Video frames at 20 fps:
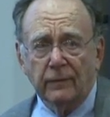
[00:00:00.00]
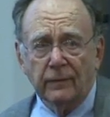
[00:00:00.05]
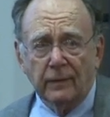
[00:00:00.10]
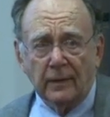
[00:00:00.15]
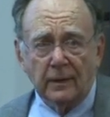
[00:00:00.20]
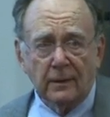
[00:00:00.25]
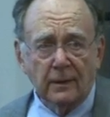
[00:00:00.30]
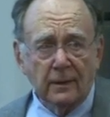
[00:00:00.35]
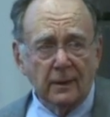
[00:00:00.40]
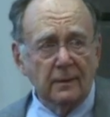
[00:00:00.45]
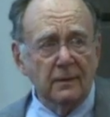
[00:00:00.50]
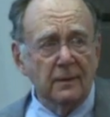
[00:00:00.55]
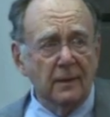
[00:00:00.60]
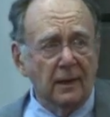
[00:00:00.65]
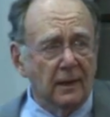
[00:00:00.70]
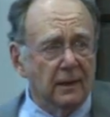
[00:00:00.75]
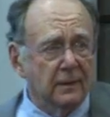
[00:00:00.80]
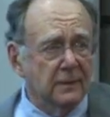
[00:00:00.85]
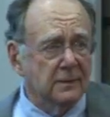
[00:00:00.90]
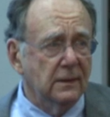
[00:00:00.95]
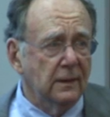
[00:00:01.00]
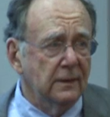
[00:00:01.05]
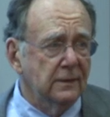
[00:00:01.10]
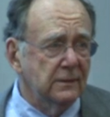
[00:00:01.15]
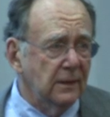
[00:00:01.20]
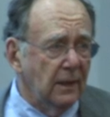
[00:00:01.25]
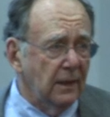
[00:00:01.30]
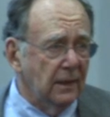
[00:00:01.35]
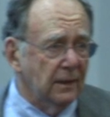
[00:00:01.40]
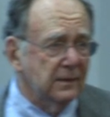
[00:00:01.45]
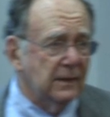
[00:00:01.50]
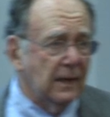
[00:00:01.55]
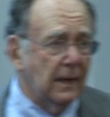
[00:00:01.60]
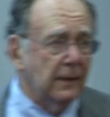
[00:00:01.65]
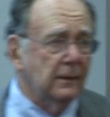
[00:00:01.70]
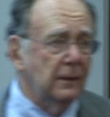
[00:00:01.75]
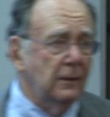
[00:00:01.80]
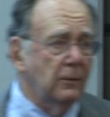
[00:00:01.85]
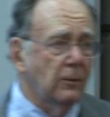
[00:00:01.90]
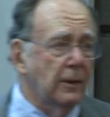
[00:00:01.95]
that contains, let's say,
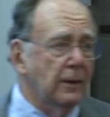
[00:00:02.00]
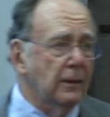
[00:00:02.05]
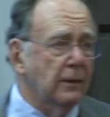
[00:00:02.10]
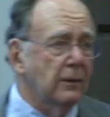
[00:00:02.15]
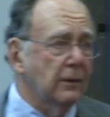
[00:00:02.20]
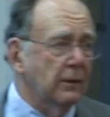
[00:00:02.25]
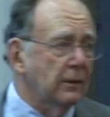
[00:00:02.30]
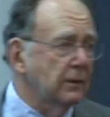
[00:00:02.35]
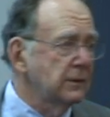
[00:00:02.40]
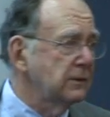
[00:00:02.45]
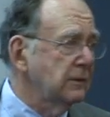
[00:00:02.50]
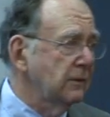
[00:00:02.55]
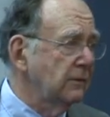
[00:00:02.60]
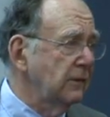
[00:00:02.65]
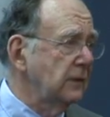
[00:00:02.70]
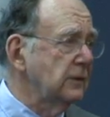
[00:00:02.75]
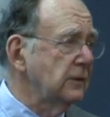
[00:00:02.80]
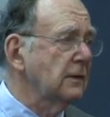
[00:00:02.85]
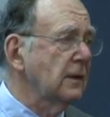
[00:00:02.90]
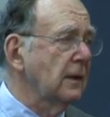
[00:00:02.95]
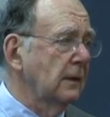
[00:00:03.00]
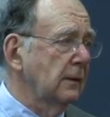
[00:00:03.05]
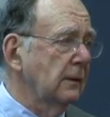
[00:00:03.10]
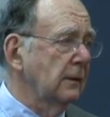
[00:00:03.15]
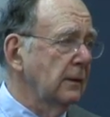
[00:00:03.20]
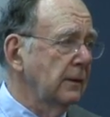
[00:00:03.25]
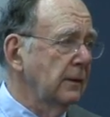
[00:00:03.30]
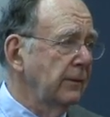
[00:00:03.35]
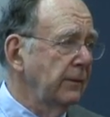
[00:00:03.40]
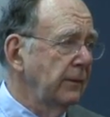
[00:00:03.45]
exactly one occurrence of each color.